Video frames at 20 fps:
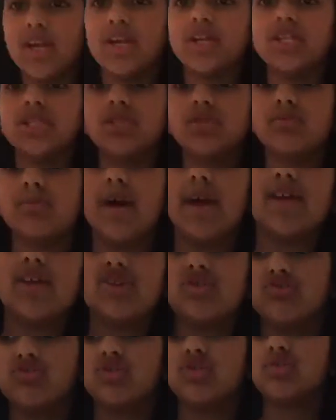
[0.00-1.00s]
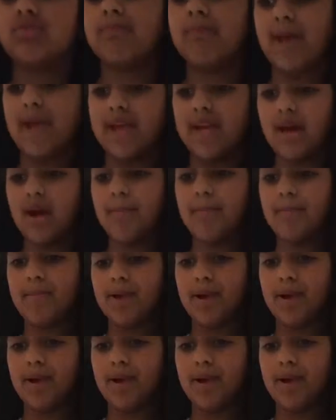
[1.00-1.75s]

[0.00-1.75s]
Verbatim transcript: I'm gonna do my usual makeup,